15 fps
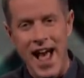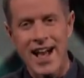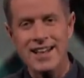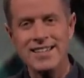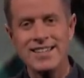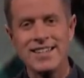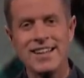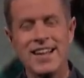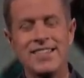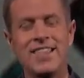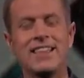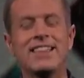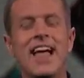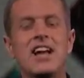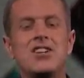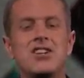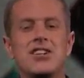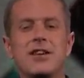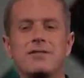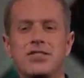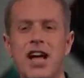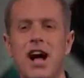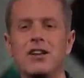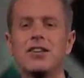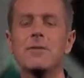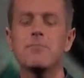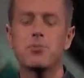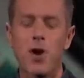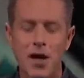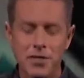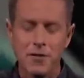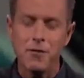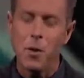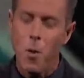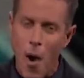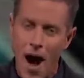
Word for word: and The Legend of Zelda Breath of the